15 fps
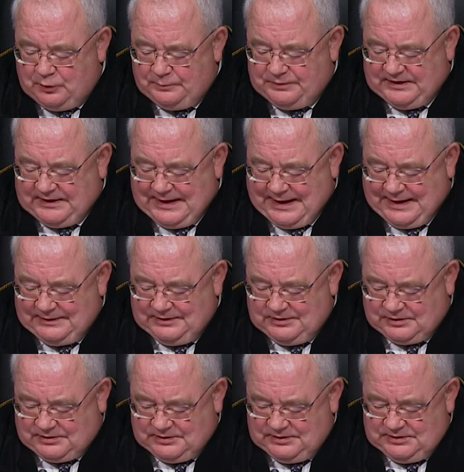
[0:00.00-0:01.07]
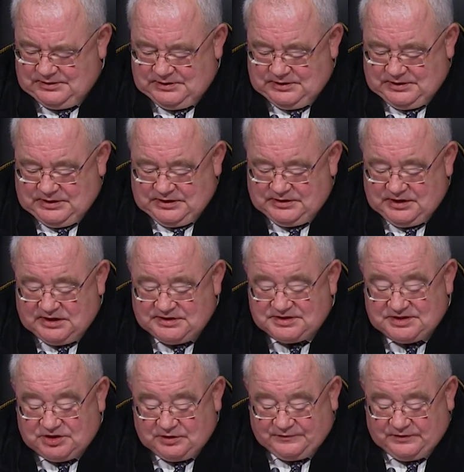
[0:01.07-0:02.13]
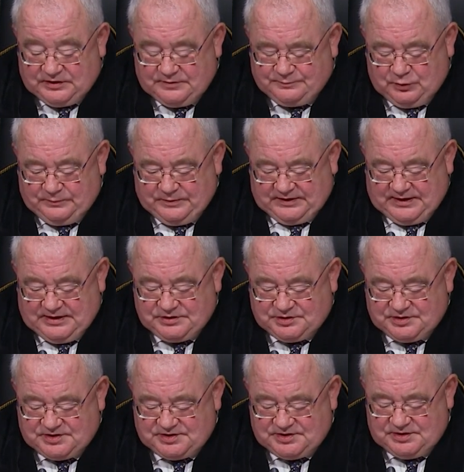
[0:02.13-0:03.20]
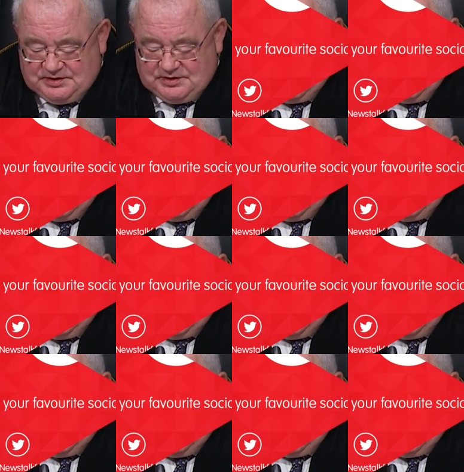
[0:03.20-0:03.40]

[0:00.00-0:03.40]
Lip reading: public anger are not serving the public interest.